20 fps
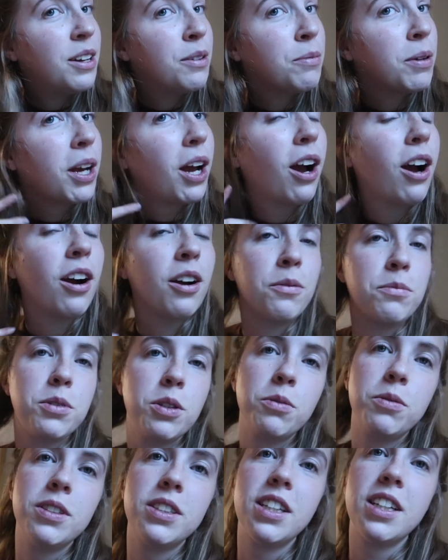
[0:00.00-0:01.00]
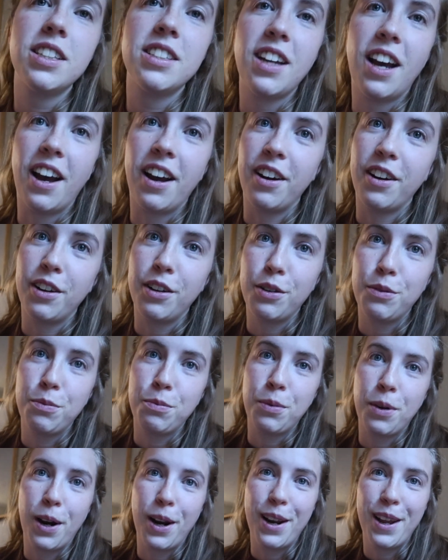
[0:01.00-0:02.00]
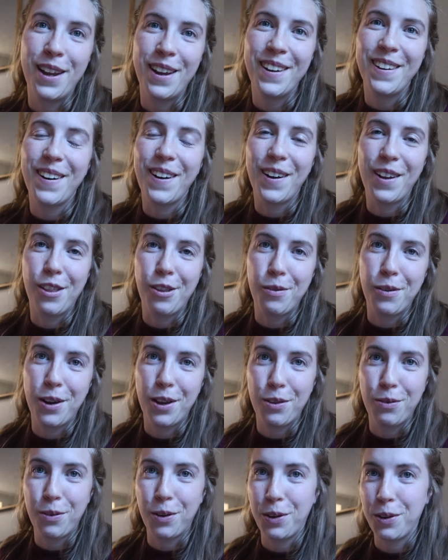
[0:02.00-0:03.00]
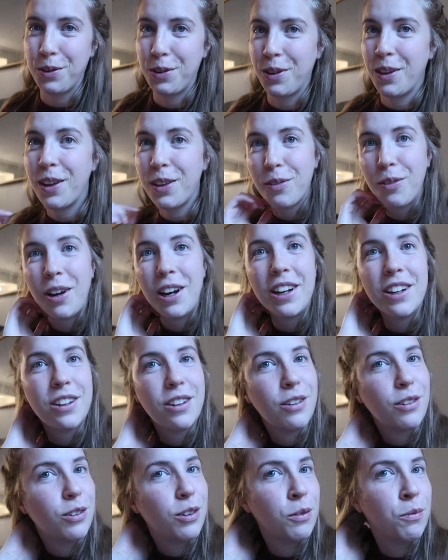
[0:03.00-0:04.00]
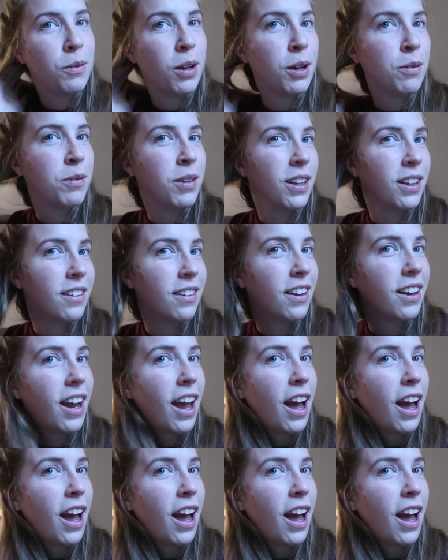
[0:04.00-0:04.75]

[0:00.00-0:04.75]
My arms always get tired braiding it all the way through, so that's why I do sometimes these like